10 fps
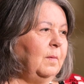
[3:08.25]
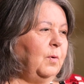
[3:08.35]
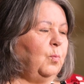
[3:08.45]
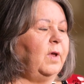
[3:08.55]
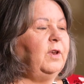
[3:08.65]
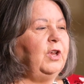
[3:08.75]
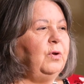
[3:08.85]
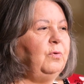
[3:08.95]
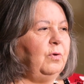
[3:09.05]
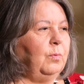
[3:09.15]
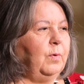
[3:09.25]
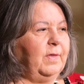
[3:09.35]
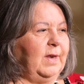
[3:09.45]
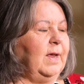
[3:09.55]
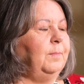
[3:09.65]
But what do you do
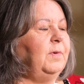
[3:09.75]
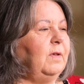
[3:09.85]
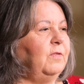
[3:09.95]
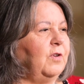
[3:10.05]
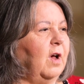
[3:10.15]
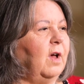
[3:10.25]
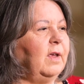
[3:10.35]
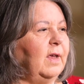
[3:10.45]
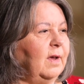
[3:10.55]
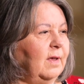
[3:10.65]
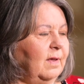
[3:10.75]
with an empty stocking?